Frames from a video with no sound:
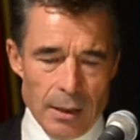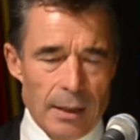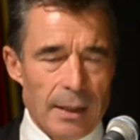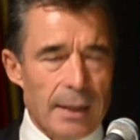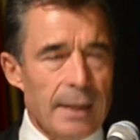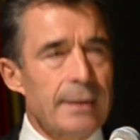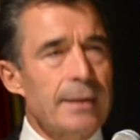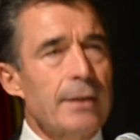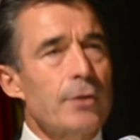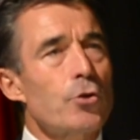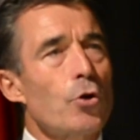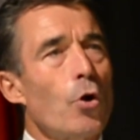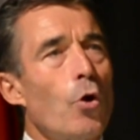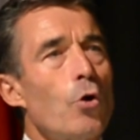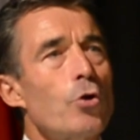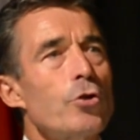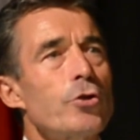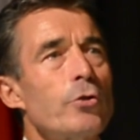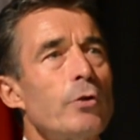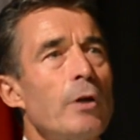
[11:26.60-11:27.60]
it is
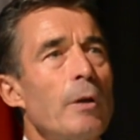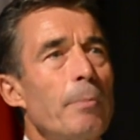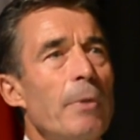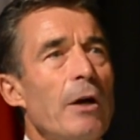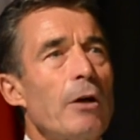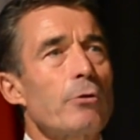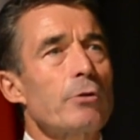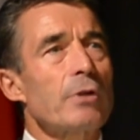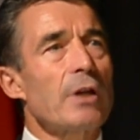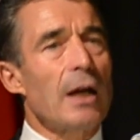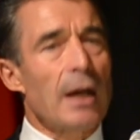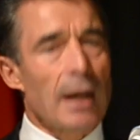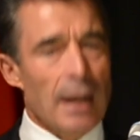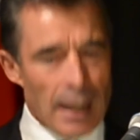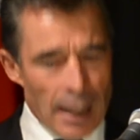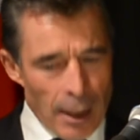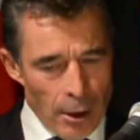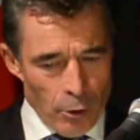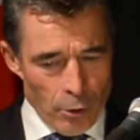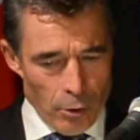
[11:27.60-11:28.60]
also about
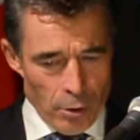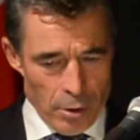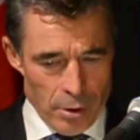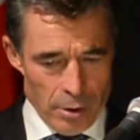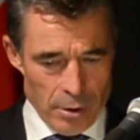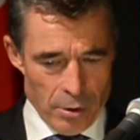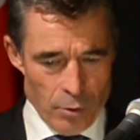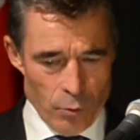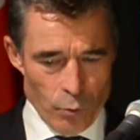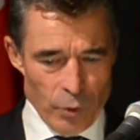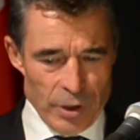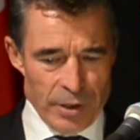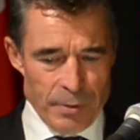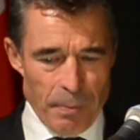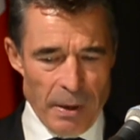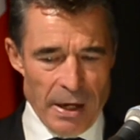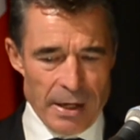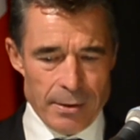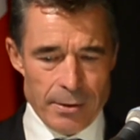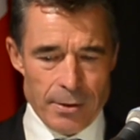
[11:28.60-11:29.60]
how we
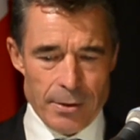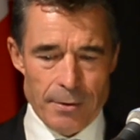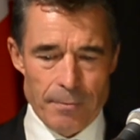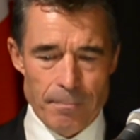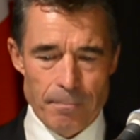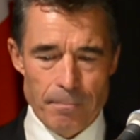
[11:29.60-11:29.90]
spend.